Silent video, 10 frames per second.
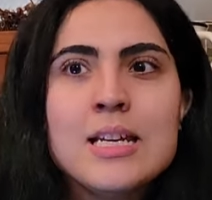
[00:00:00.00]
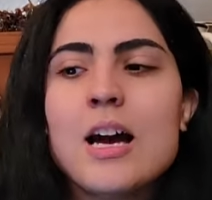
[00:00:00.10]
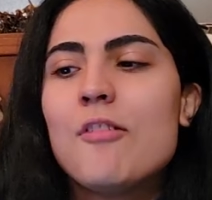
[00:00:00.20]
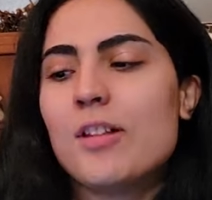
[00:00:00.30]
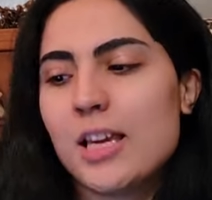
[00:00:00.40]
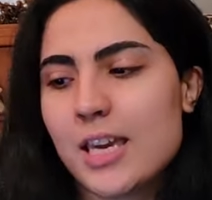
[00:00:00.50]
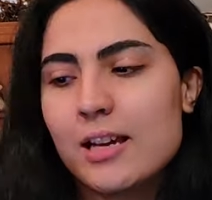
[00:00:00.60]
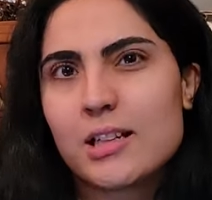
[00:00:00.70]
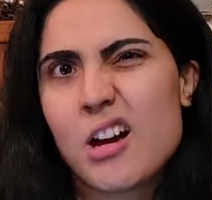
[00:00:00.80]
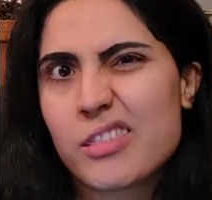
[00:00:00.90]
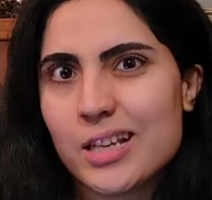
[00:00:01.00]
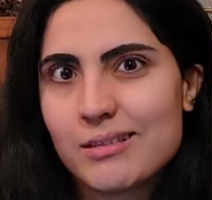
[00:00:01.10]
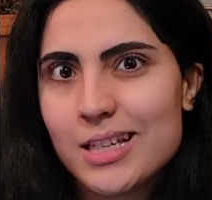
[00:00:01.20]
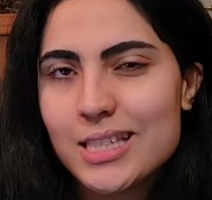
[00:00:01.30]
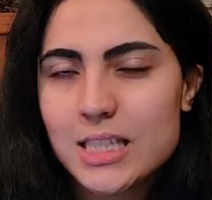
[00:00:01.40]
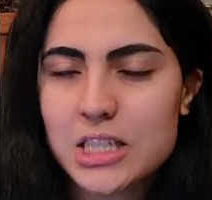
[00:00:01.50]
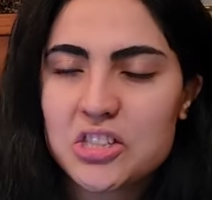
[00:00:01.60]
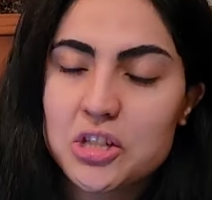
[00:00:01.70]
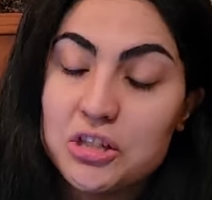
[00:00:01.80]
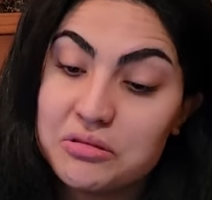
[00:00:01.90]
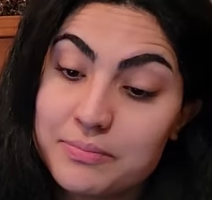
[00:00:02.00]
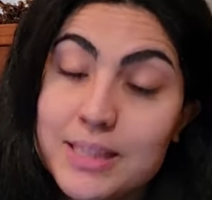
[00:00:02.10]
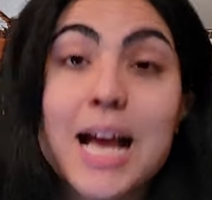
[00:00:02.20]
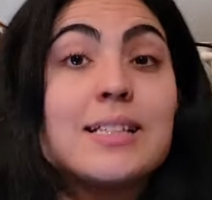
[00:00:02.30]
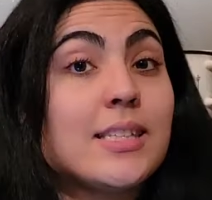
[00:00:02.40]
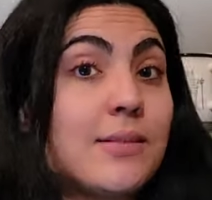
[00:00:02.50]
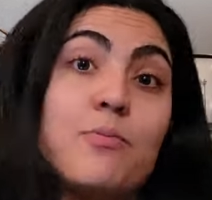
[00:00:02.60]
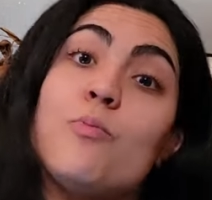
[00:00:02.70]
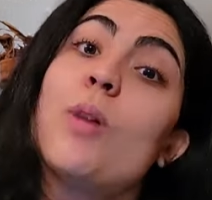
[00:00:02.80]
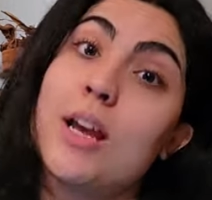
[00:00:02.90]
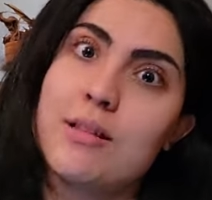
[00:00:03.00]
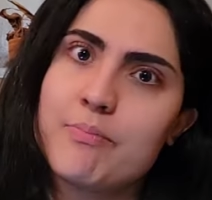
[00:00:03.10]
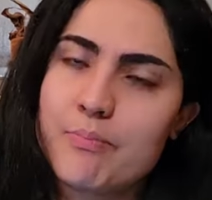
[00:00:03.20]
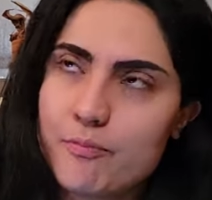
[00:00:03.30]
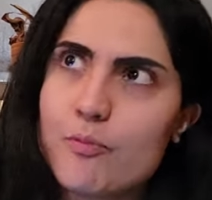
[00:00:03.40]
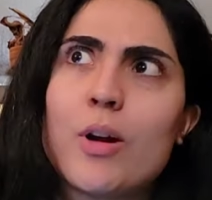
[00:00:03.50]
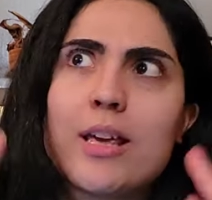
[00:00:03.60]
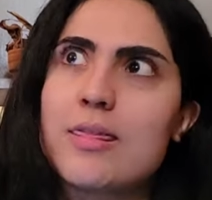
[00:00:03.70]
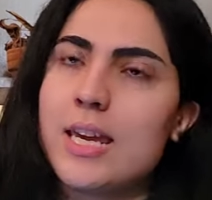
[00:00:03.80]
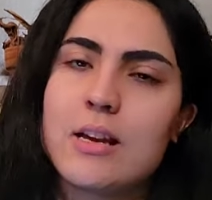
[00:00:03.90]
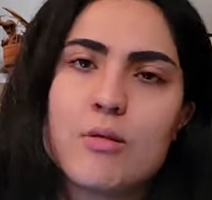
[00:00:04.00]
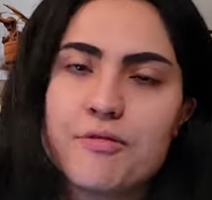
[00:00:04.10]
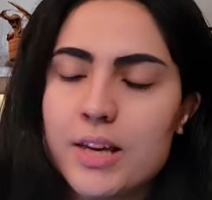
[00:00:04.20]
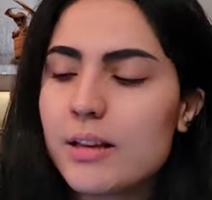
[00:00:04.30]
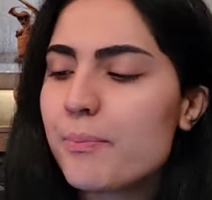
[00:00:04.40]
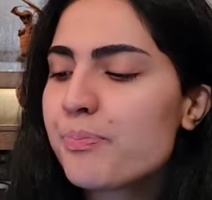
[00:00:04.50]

of a Gothic list. So that's what I think or feel.